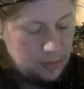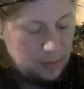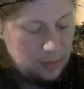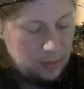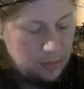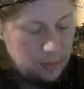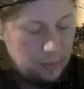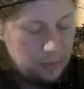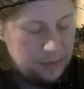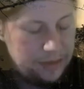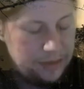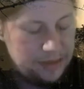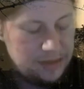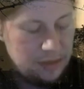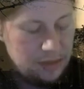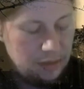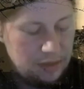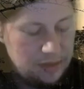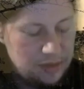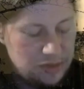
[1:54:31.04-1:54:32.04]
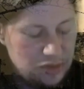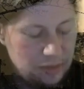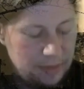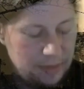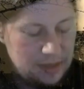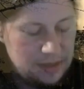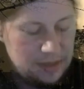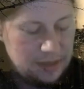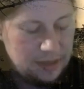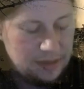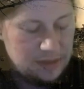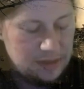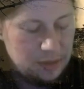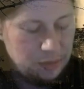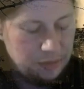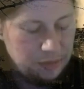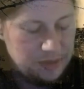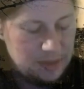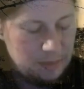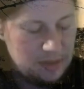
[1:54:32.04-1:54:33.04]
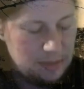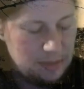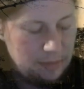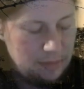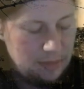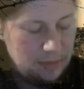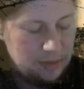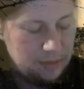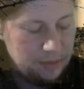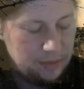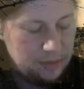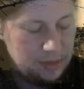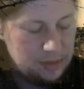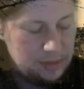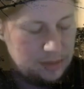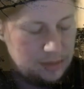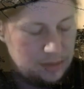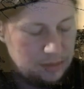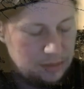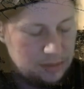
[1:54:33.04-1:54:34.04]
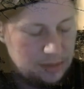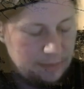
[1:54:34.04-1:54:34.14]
With this knowledge tormenting his thoughts, it was a miracle that Dr.